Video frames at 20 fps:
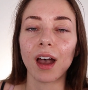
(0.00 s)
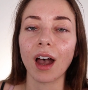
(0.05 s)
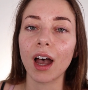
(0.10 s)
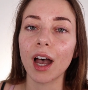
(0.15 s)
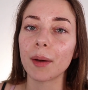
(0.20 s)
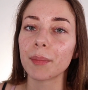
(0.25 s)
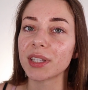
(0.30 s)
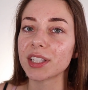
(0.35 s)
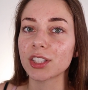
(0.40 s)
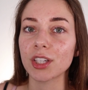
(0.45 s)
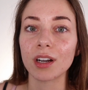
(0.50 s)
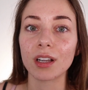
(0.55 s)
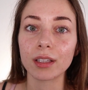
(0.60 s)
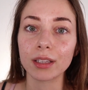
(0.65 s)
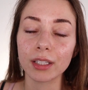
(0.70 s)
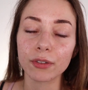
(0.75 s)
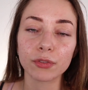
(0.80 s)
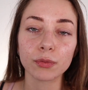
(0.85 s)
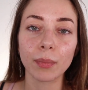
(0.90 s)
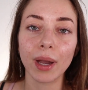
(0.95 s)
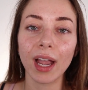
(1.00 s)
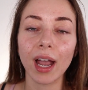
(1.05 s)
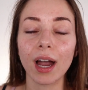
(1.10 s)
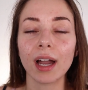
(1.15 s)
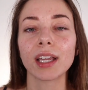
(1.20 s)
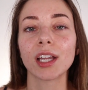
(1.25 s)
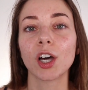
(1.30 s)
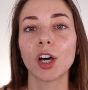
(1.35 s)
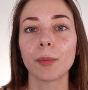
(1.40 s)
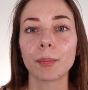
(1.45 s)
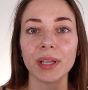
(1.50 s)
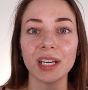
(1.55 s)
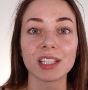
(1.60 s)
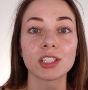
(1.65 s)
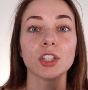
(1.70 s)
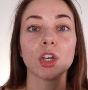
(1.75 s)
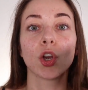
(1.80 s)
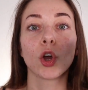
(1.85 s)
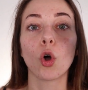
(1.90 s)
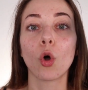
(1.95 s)
it's gonna lift my eye up and
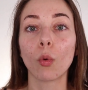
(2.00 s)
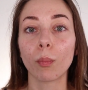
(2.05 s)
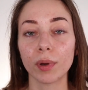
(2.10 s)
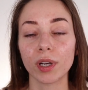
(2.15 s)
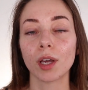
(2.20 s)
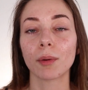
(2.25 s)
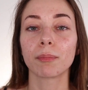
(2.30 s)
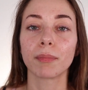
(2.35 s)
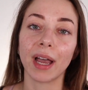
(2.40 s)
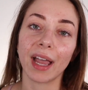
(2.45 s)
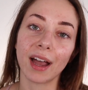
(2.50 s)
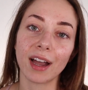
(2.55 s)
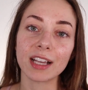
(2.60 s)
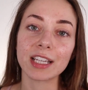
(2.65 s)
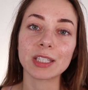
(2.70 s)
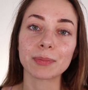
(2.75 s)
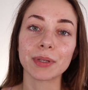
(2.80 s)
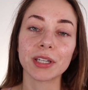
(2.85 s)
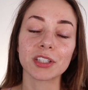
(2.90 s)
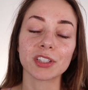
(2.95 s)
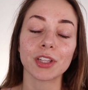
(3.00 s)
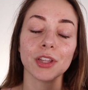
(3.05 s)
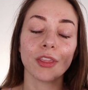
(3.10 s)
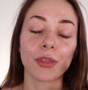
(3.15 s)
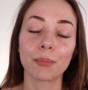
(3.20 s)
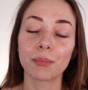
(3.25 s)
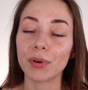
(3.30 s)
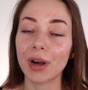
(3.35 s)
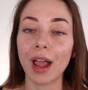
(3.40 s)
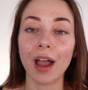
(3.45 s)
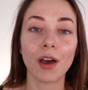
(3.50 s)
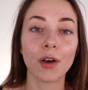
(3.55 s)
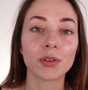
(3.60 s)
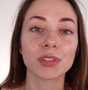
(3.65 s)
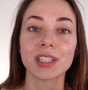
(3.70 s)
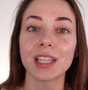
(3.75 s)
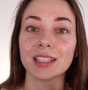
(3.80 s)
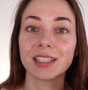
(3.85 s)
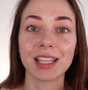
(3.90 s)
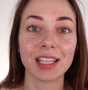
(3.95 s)
it's gonna open up my eyes, because the
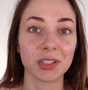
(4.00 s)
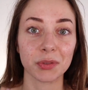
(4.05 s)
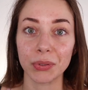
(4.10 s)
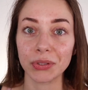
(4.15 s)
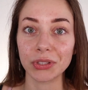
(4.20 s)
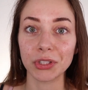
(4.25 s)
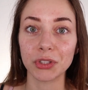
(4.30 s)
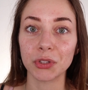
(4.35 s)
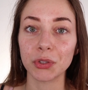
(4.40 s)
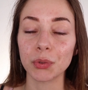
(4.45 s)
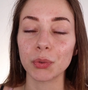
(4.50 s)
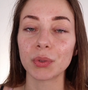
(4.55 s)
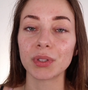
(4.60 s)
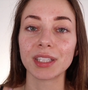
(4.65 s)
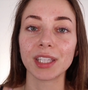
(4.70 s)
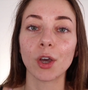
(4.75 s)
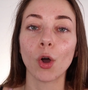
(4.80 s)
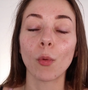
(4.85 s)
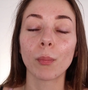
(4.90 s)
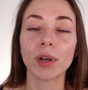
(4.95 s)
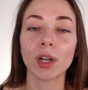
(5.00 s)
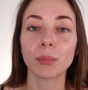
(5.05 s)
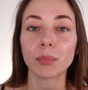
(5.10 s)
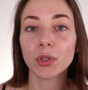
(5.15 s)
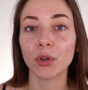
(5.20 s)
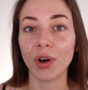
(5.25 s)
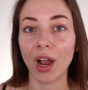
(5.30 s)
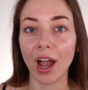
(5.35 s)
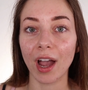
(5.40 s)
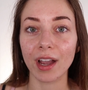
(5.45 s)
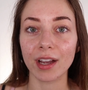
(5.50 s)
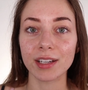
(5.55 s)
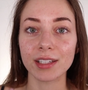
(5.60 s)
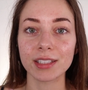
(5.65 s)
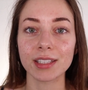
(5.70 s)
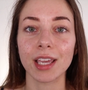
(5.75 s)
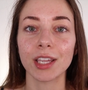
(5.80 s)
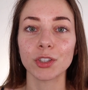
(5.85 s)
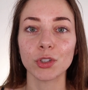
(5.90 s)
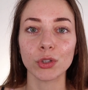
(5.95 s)
brows, that's what they do, they open up your
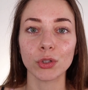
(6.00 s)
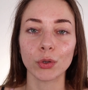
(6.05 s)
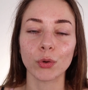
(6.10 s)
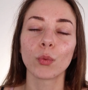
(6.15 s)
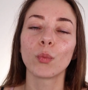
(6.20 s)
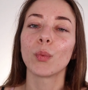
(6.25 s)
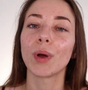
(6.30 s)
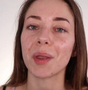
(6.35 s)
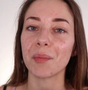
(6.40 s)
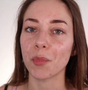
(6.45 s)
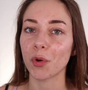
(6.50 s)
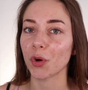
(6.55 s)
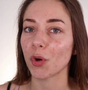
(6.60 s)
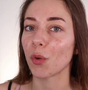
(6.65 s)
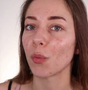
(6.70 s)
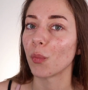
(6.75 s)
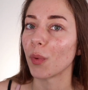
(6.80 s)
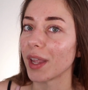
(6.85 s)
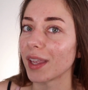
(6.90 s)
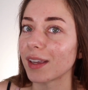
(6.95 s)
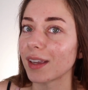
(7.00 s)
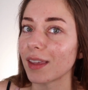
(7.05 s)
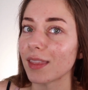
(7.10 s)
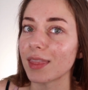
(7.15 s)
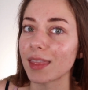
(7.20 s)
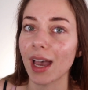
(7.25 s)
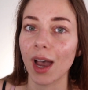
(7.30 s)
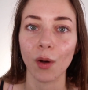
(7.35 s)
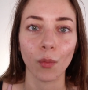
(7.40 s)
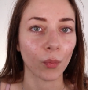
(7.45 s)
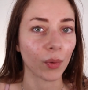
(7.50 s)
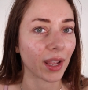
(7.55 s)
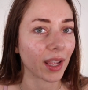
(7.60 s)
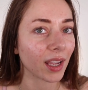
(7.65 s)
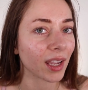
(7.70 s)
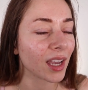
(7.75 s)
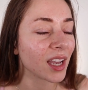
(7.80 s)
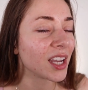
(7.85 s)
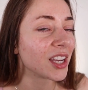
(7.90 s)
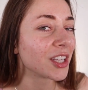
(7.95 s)
eyes and you look way more awake in that
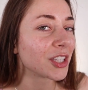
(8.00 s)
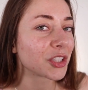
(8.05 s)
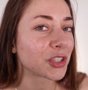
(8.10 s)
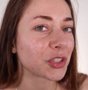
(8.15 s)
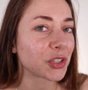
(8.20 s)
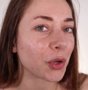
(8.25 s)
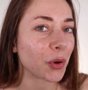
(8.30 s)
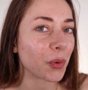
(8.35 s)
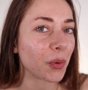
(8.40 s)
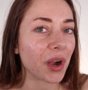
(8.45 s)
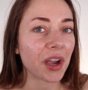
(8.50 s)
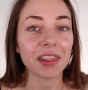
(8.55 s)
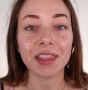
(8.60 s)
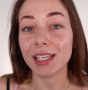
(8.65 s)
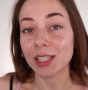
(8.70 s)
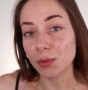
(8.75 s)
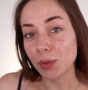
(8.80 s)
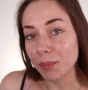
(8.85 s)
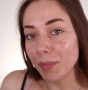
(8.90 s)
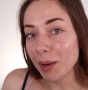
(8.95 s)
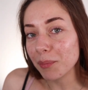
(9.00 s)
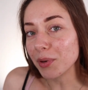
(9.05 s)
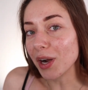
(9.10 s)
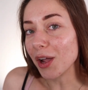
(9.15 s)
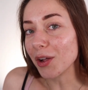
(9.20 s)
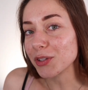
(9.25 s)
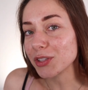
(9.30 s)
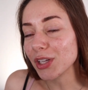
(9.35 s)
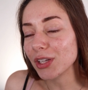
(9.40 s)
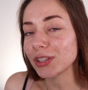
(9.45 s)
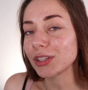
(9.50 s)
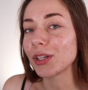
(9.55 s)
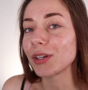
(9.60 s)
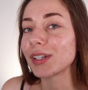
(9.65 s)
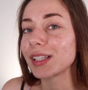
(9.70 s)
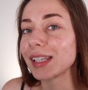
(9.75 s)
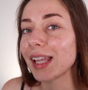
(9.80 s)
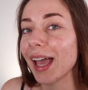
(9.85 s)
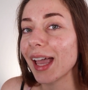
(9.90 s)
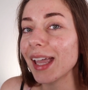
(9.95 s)
way. So that's what my brows
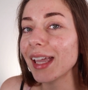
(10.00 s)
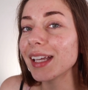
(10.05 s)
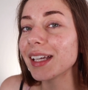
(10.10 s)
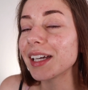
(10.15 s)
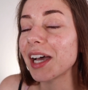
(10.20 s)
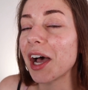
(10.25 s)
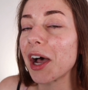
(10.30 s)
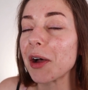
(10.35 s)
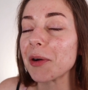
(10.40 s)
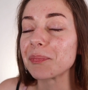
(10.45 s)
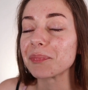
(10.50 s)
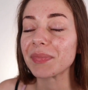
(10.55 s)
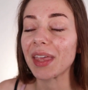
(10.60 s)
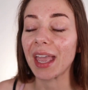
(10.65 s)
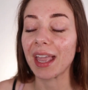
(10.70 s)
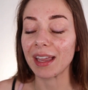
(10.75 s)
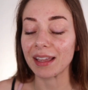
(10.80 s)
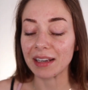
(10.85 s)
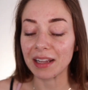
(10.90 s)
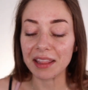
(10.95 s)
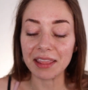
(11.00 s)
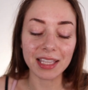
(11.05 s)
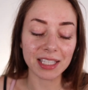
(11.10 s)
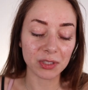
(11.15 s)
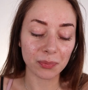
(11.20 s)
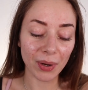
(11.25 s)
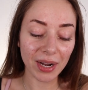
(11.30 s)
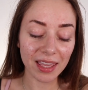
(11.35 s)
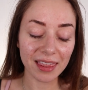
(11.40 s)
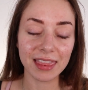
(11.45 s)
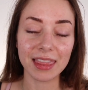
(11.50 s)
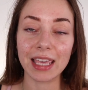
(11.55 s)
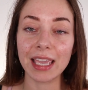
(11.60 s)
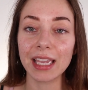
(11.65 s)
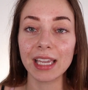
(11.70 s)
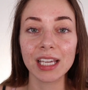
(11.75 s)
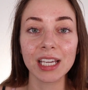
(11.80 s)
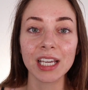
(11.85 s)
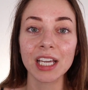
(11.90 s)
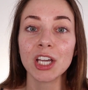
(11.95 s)
look like, and that's what I
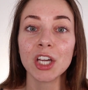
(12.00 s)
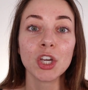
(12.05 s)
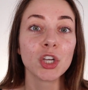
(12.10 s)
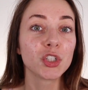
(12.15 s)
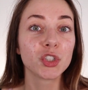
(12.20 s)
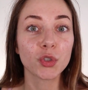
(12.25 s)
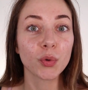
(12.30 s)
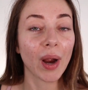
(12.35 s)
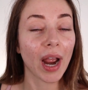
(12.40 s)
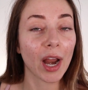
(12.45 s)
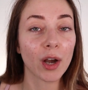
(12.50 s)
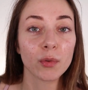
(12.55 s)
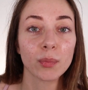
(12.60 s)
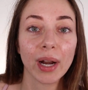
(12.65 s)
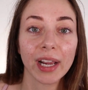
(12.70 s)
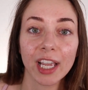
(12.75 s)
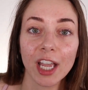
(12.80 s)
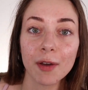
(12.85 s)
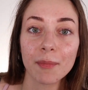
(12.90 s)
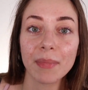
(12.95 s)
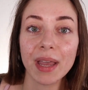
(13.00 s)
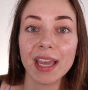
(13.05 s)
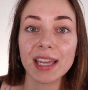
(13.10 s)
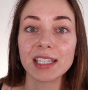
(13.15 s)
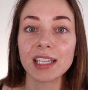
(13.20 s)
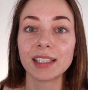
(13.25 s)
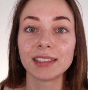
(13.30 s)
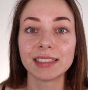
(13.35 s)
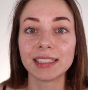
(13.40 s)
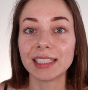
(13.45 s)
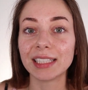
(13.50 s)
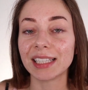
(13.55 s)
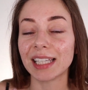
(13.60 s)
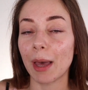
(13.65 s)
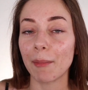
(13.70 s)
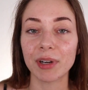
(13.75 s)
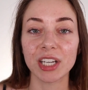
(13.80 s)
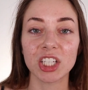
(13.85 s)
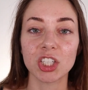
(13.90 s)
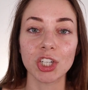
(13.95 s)
think. Do I recommend the
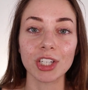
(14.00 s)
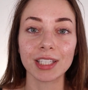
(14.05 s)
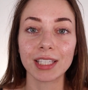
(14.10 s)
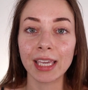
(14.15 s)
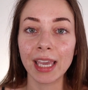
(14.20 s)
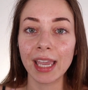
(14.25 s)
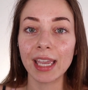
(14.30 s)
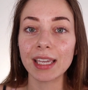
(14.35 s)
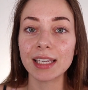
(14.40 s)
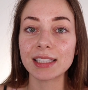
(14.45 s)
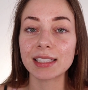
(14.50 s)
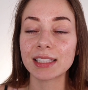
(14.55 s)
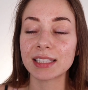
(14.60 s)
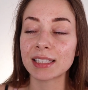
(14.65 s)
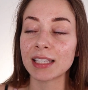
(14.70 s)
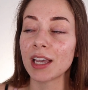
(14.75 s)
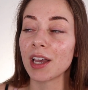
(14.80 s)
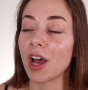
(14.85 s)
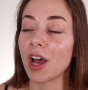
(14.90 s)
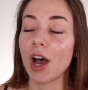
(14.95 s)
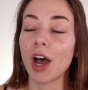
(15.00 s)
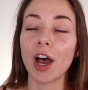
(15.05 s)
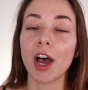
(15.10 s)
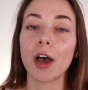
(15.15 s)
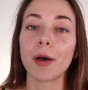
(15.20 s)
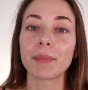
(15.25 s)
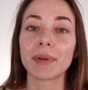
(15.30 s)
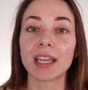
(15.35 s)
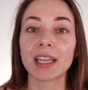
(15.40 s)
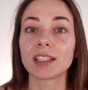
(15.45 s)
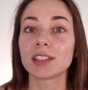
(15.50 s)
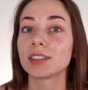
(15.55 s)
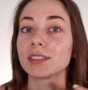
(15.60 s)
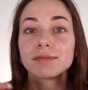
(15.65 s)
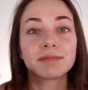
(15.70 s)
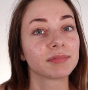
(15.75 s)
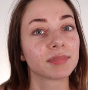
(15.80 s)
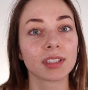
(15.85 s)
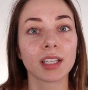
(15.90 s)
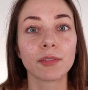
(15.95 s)
lamination kit
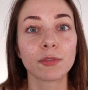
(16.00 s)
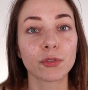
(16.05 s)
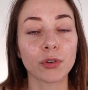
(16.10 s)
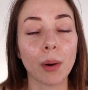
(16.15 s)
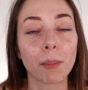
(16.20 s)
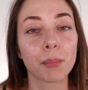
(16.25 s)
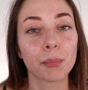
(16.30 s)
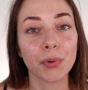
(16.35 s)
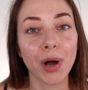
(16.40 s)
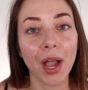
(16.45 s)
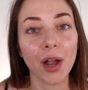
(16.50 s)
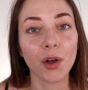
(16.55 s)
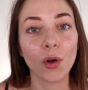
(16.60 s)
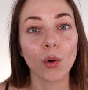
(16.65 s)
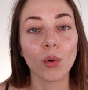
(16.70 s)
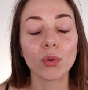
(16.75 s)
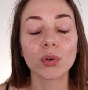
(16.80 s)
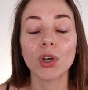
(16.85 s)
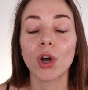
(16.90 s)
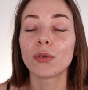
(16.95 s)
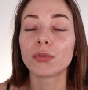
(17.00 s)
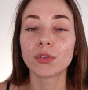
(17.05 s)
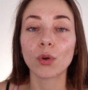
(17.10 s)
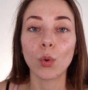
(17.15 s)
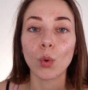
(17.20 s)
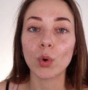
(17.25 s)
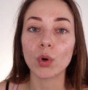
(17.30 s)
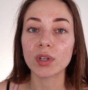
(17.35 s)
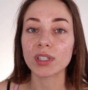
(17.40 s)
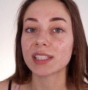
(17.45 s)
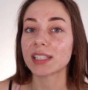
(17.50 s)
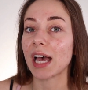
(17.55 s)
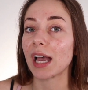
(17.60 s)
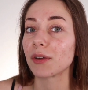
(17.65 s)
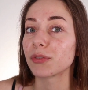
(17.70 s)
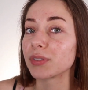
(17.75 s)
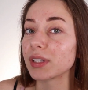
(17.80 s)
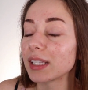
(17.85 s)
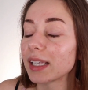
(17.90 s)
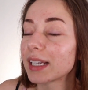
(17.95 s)
and from Brow Code? Of course. I
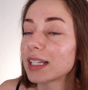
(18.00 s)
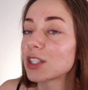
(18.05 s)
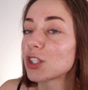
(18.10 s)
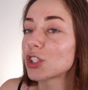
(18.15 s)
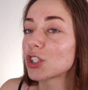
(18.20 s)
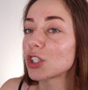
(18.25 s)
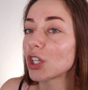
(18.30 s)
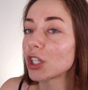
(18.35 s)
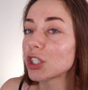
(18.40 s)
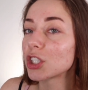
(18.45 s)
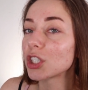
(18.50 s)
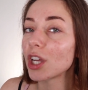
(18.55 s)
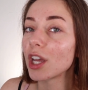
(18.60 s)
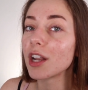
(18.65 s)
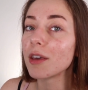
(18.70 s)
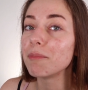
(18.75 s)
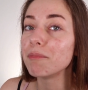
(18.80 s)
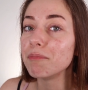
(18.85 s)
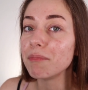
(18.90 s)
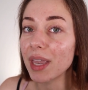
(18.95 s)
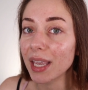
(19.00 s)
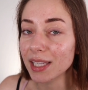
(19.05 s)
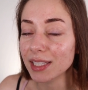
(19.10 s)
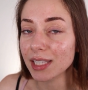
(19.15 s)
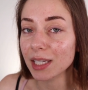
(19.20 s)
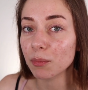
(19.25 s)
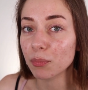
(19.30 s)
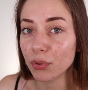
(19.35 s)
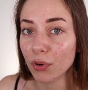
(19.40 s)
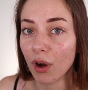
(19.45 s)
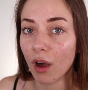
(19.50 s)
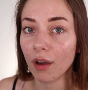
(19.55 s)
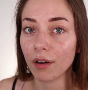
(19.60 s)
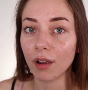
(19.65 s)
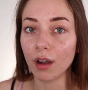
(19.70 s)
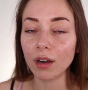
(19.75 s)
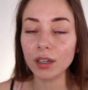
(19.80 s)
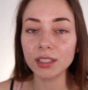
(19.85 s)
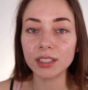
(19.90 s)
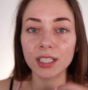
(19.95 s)
feel like it's such an amazing
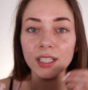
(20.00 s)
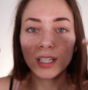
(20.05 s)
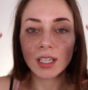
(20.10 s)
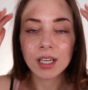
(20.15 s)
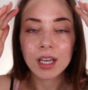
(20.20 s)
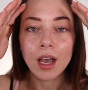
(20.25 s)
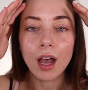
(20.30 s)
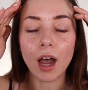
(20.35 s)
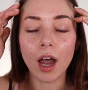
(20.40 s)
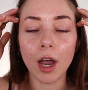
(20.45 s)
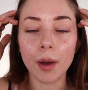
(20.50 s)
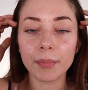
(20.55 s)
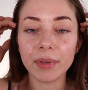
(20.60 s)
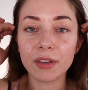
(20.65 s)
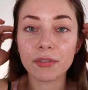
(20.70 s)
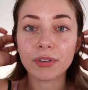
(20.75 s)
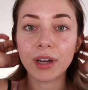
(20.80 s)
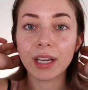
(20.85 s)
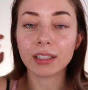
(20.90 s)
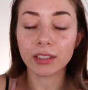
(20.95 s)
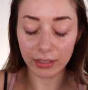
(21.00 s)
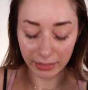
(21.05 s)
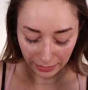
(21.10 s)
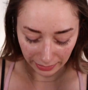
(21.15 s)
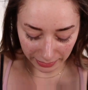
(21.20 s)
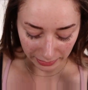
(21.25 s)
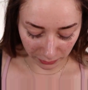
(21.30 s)
product. If I look at